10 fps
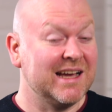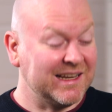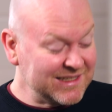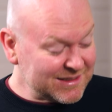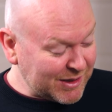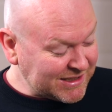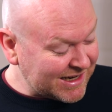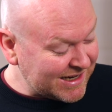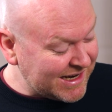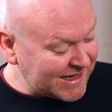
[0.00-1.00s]
And this is my
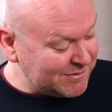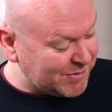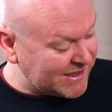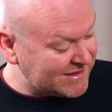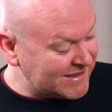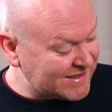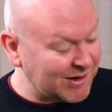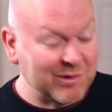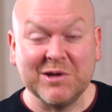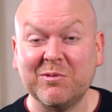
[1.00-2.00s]
Taranaki bass. It's
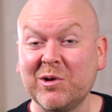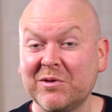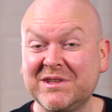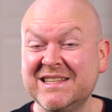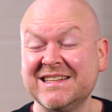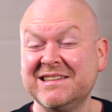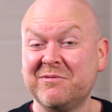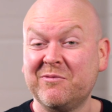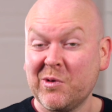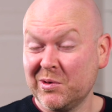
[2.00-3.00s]
the only one of these in the
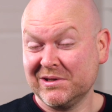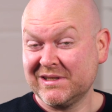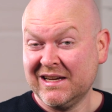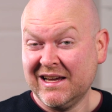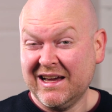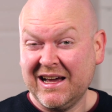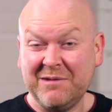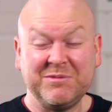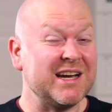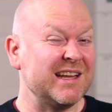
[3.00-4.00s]
world.
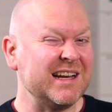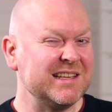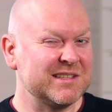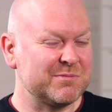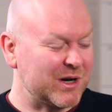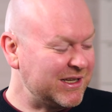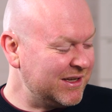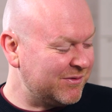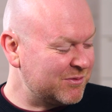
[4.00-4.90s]
Taranaki is a brand here from